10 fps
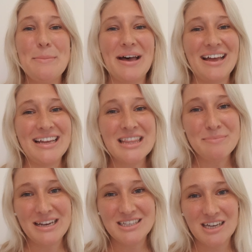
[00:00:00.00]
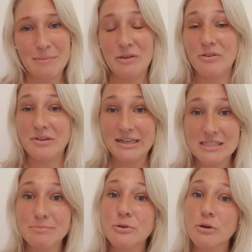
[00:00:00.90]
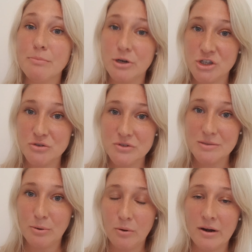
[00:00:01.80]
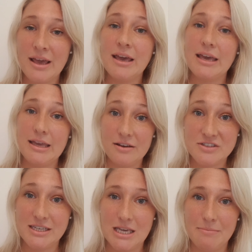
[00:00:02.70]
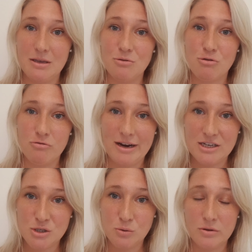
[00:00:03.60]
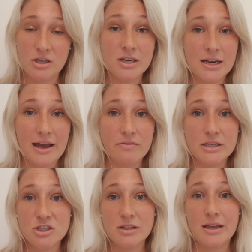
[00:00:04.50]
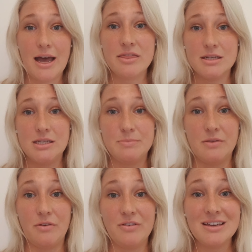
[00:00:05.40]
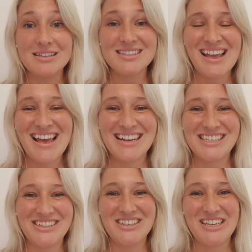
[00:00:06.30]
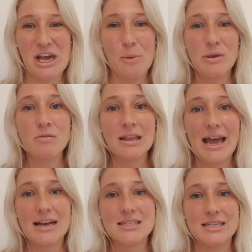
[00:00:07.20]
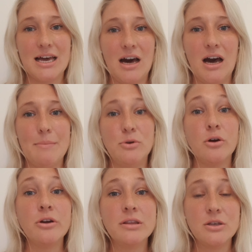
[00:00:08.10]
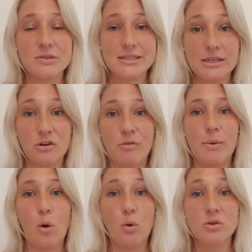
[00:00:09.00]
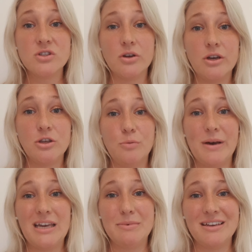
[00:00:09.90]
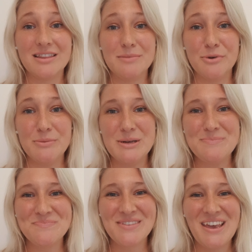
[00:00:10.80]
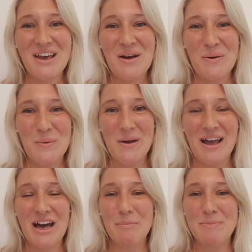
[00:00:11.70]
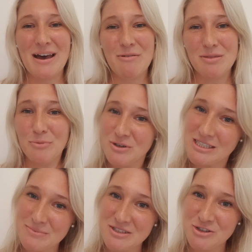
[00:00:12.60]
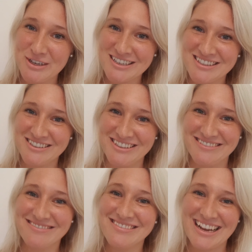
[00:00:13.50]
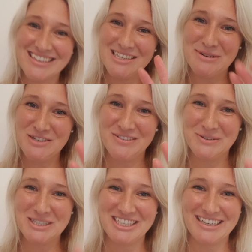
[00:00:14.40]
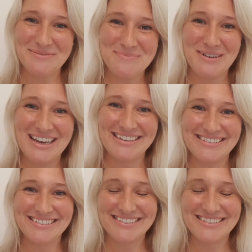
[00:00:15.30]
But in the meantime, if you need some more emotional support, EFT can be a great tool that you can have literally at the tips of your fingers to help you relax, to calm not only yourself, but also your baby in the moment. All right, I'll be back with more tips and tricks soon. Thanks so much for watching. Bye.